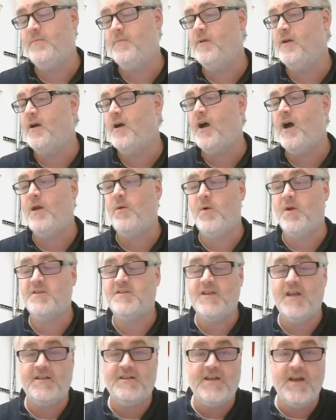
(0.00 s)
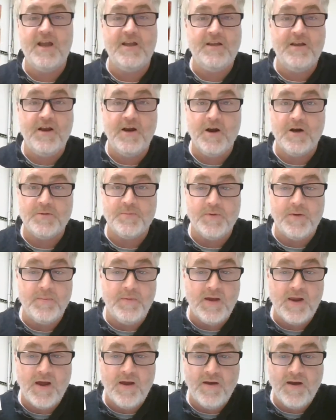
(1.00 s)
I don't want to say 10 years, but
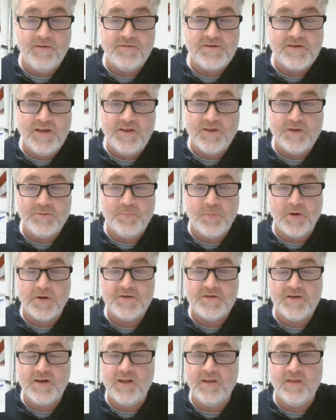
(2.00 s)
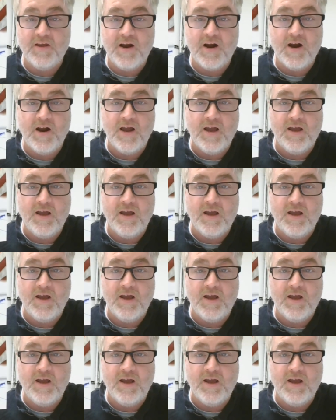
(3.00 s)
man, I've seen this book sitting there,